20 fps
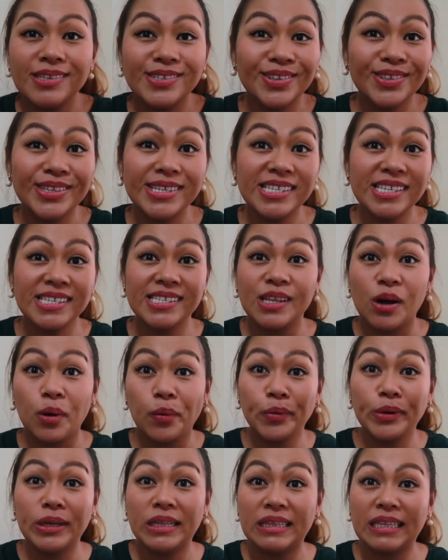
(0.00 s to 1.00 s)
So this is the
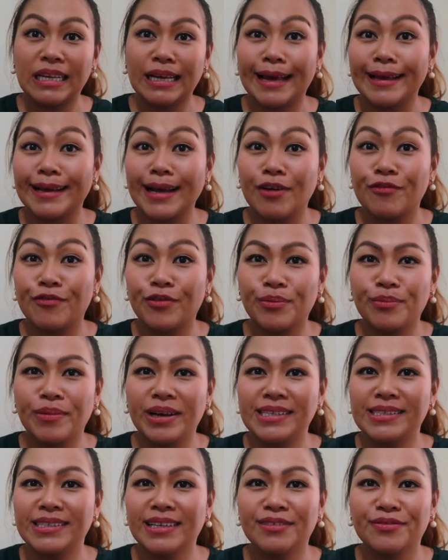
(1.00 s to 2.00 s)
only thing I got for
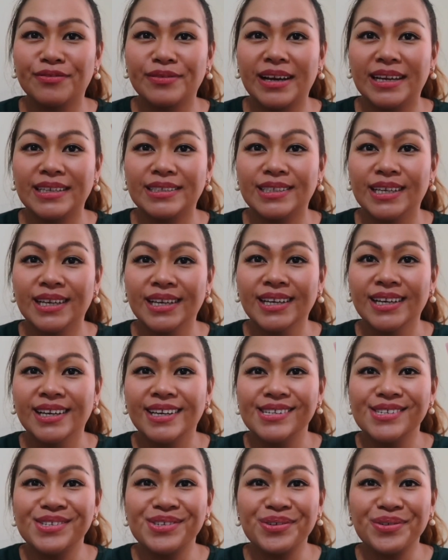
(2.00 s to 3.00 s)
myself, guys.
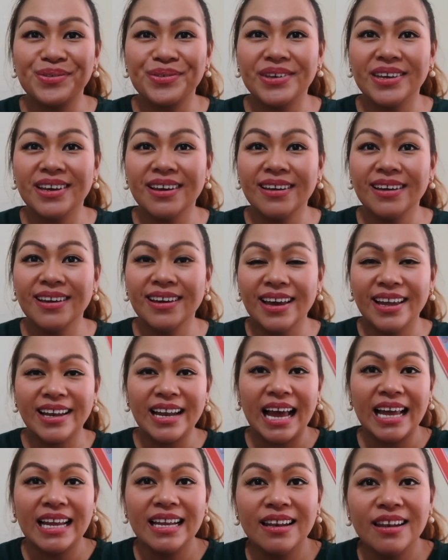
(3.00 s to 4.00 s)
So yeah, and
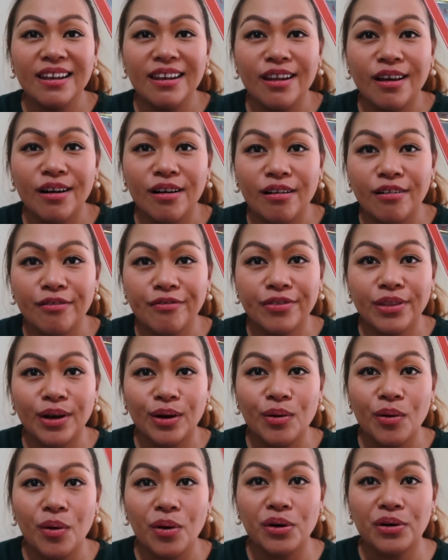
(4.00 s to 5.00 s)
I love the
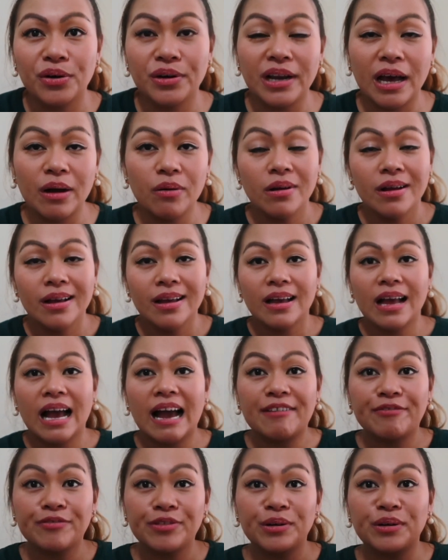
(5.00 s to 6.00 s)
color. Now,
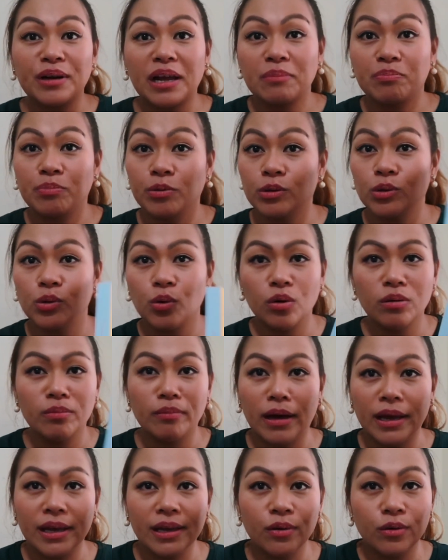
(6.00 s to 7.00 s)
after I put all
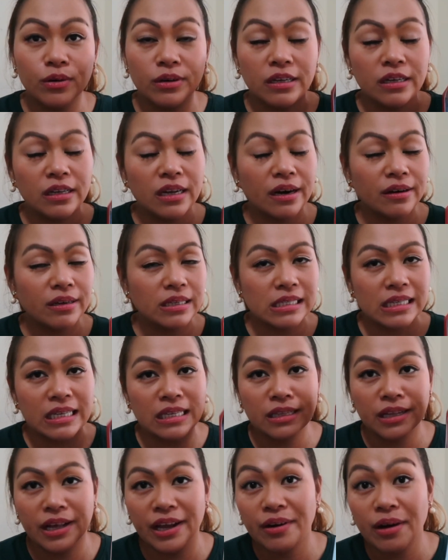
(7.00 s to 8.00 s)
my ordinary
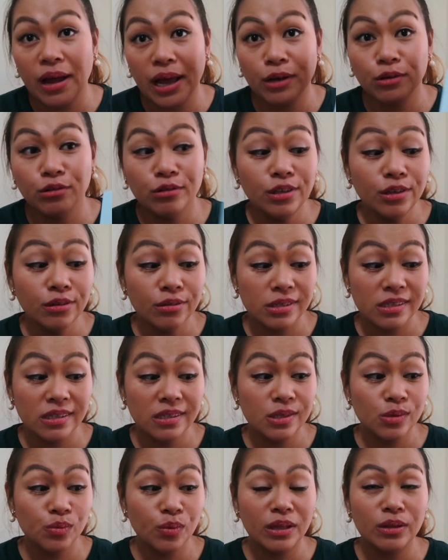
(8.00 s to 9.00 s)
skincare, I could use
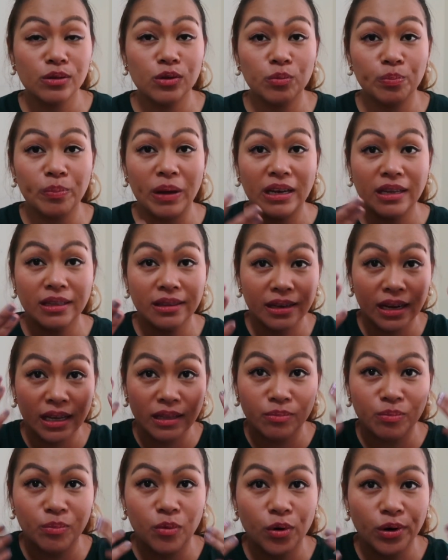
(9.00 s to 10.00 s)
this one to
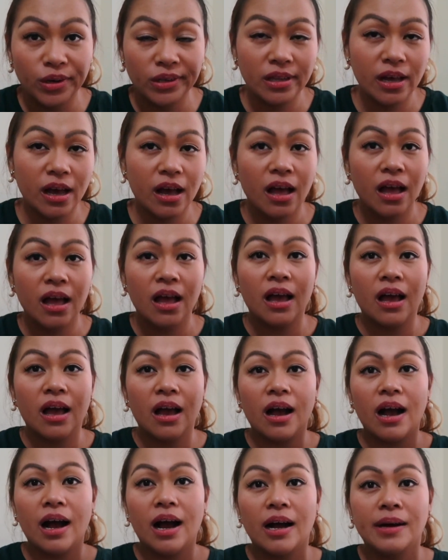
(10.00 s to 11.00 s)
penetrate more the
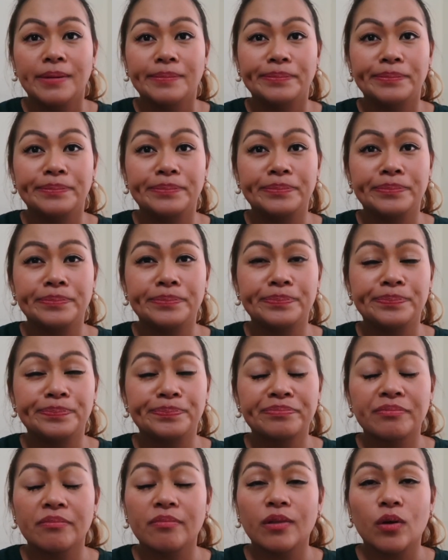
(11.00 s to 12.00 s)

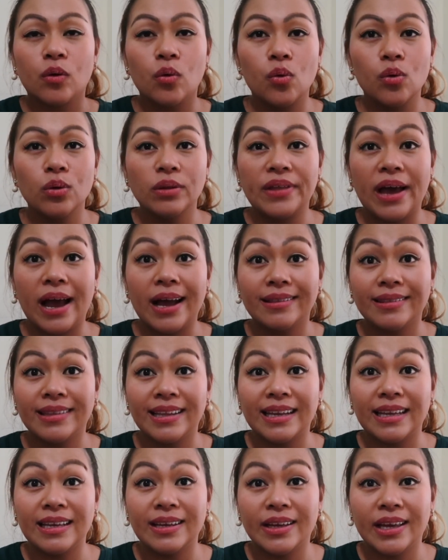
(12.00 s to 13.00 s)
all the
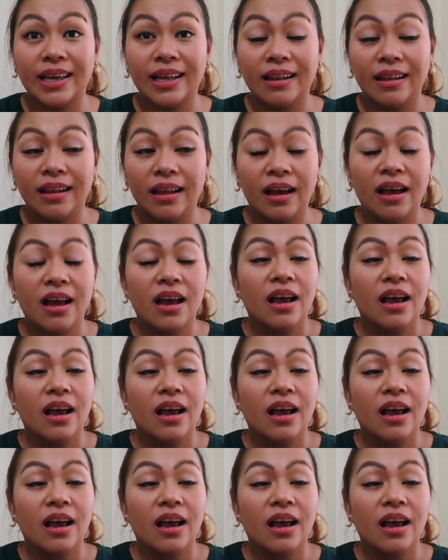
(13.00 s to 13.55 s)
anti-wrinkle